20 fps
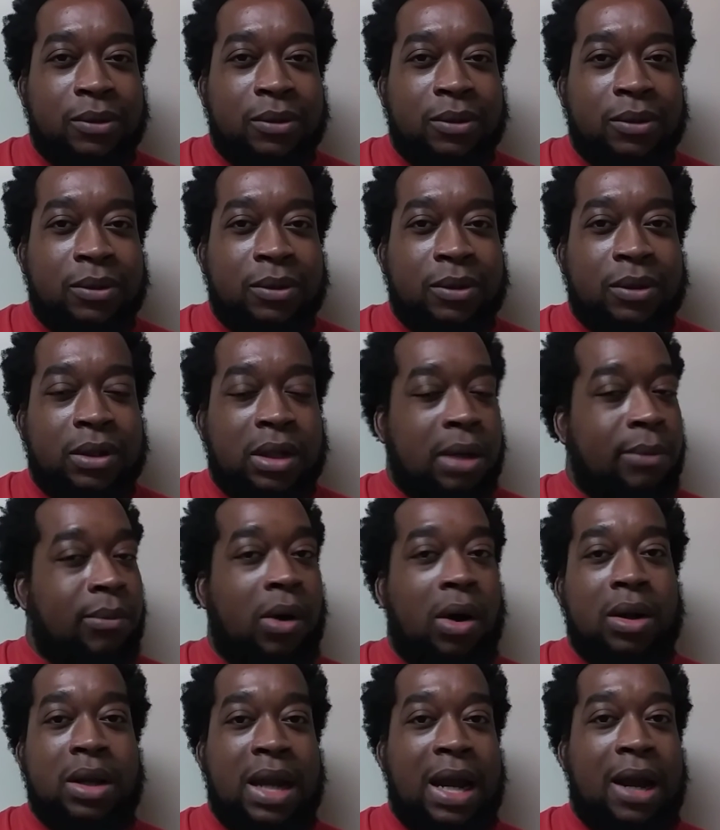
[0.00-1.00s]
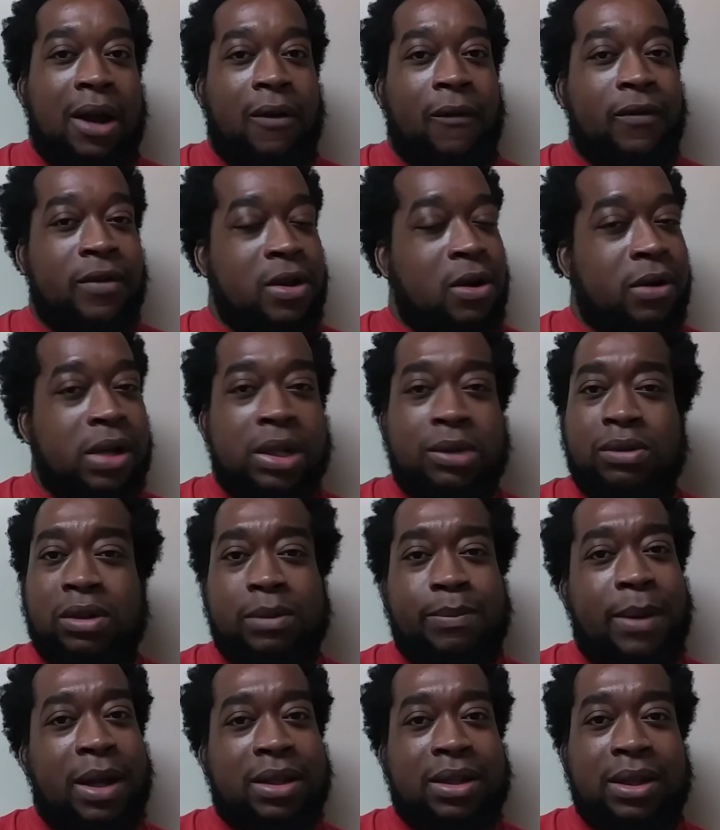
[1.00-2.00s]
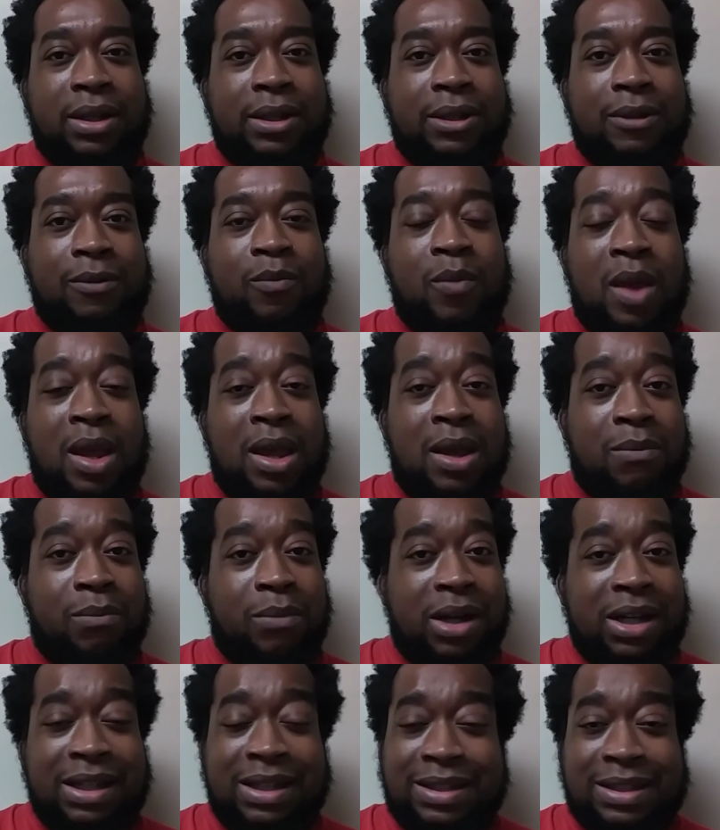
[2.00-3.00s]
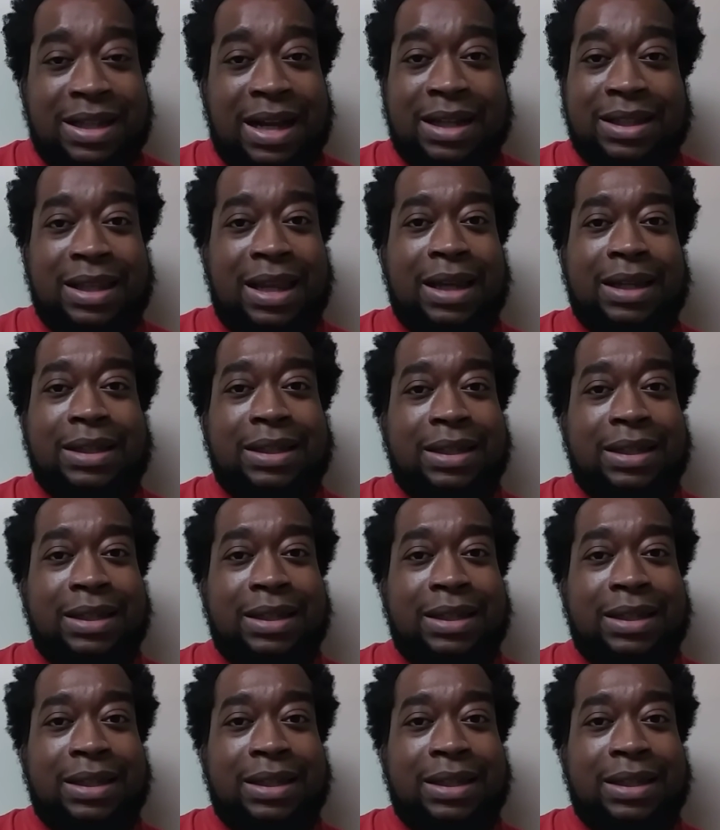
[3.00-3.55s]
Come on now. No disrespect to him, but he's not that good.